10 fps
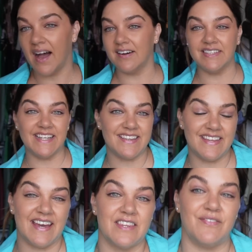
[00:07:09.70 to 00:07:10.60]
I'll link
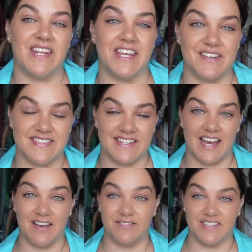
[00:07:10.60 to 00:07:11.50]
the other videos that
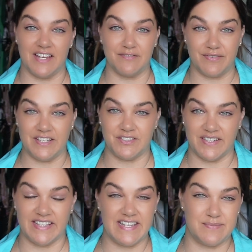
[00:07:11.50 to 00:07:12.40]
I've done
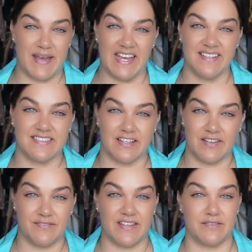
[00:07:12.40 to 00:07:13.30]
featuring these bags, so
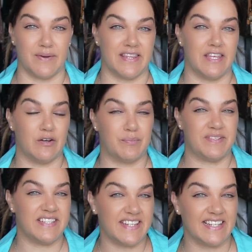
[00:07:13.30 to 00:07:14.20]
if there's one that you're
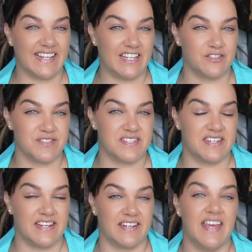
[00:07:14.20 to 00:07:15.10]
particularly interested
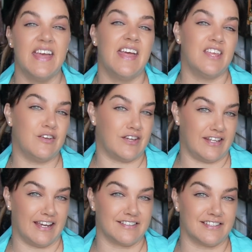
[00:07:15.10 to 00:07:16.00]
in, you can
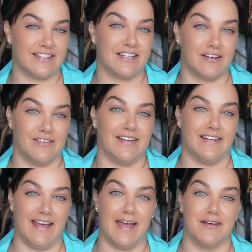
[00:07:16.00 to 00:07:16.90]
actually go
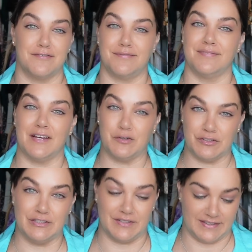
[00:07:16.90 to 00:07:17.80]
and have a
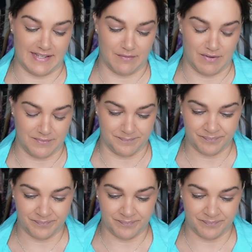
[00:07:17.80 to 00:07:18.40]
good look at that one.